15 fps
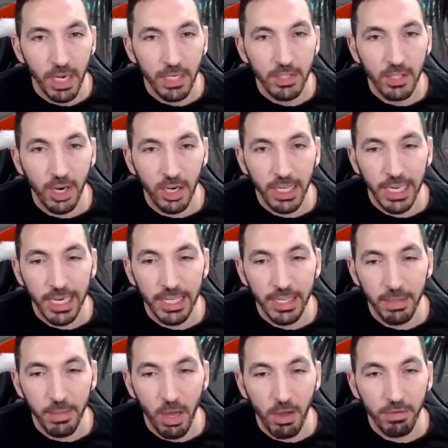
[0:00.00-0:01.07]
and start killing
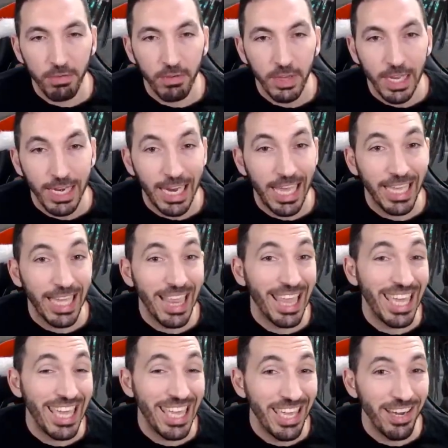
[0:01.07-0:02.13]
them off. Like
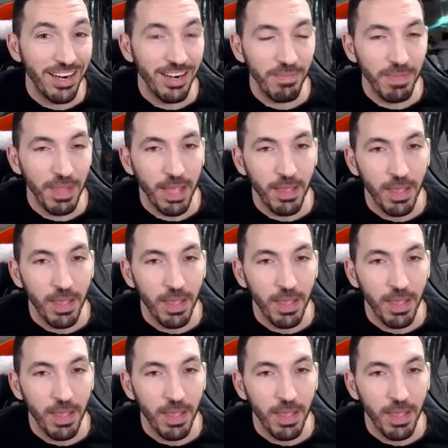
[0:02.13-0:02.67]
here,